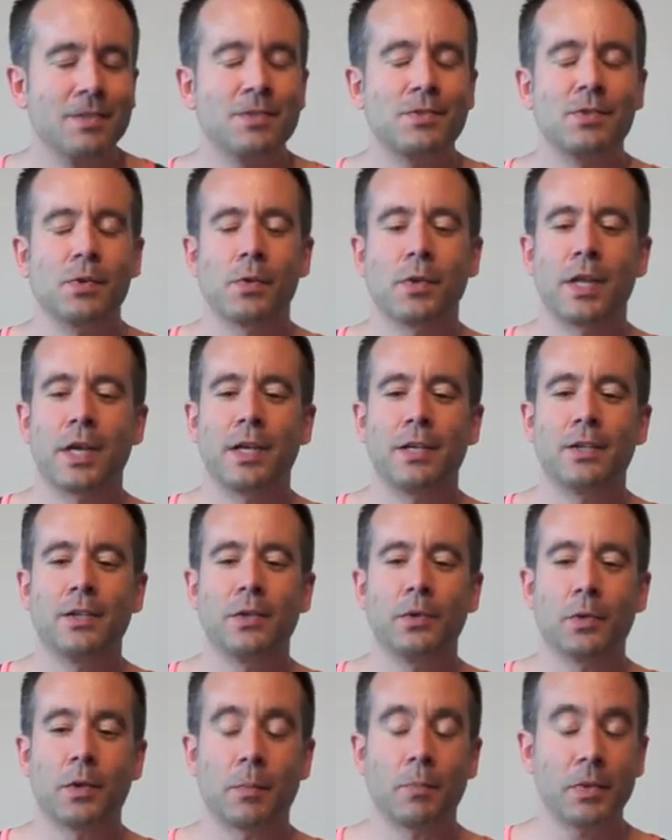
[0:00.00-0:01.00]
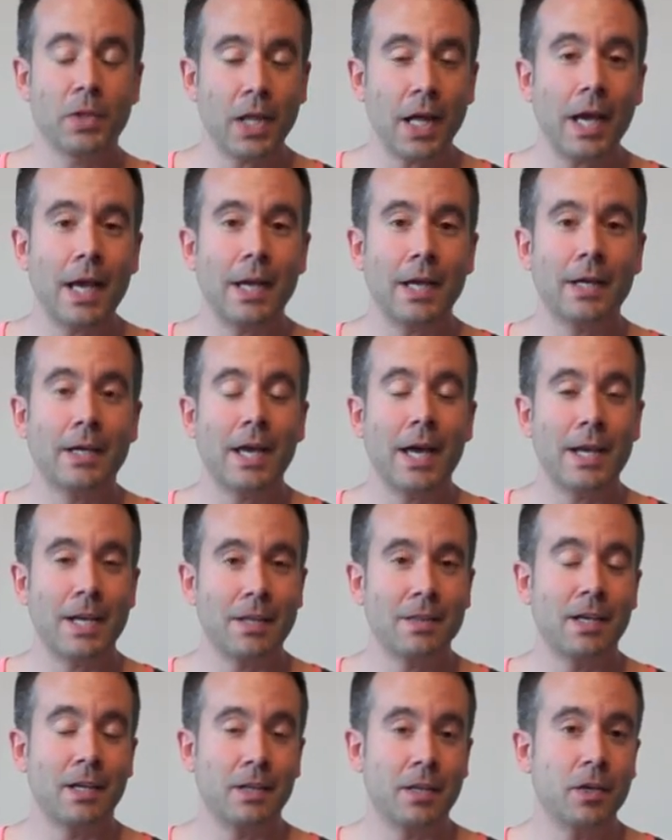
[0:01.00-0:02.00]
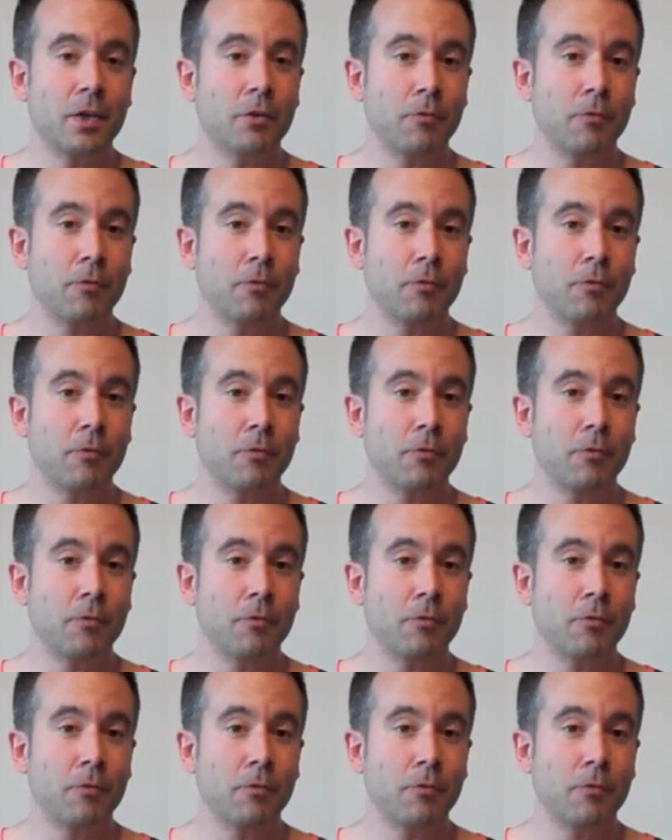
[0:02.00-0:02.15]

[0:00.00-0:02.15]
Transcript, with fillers: so that you can play anything that